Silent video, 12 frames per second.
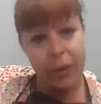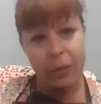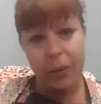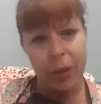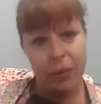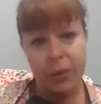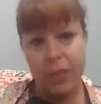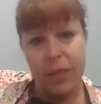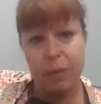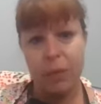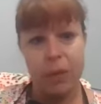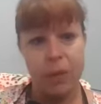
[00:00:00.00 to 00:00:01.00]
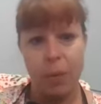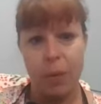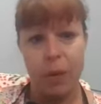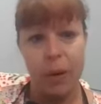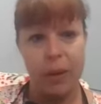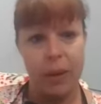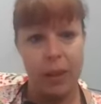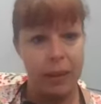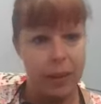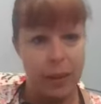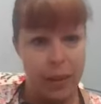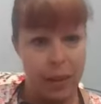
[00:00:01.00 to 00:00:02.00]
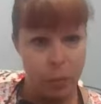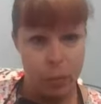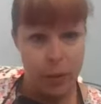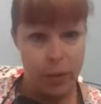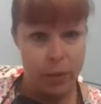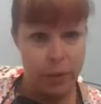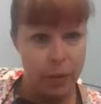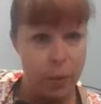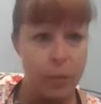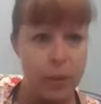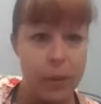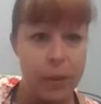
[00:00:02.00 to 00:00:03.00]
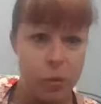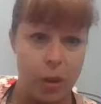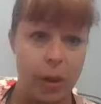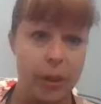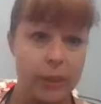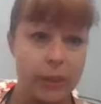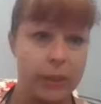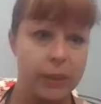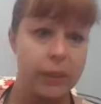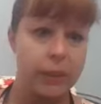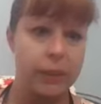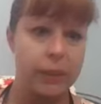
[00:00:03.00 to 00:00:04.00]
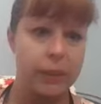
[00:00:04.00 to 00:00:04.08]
If you have a team that's operating with complete trust,